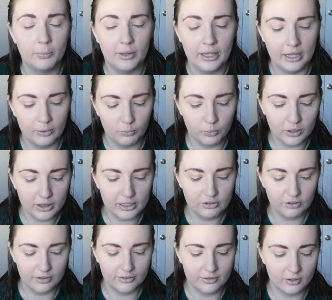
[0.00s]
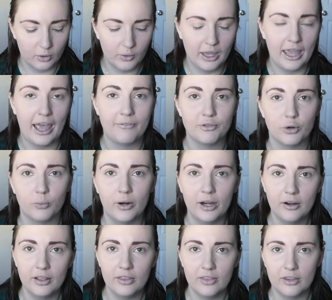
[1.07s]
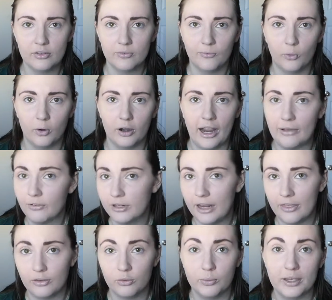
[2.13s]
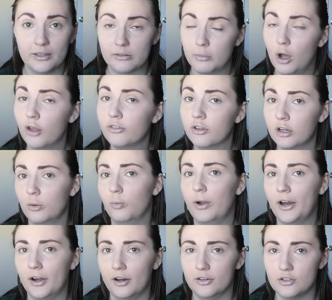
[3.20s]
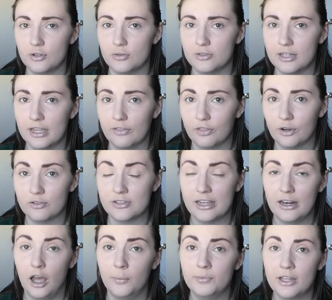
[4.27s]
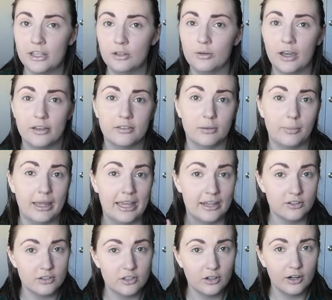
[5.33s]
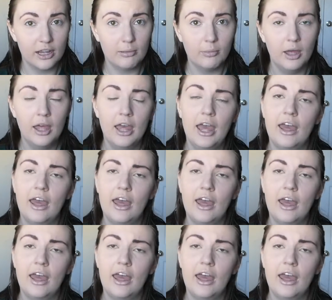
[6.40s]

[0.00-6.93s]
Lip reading: but really just, okay, after wearing this for every day this week, because I'm also going to wear it on Tuesday and Thursday and update you guys on my Instagram.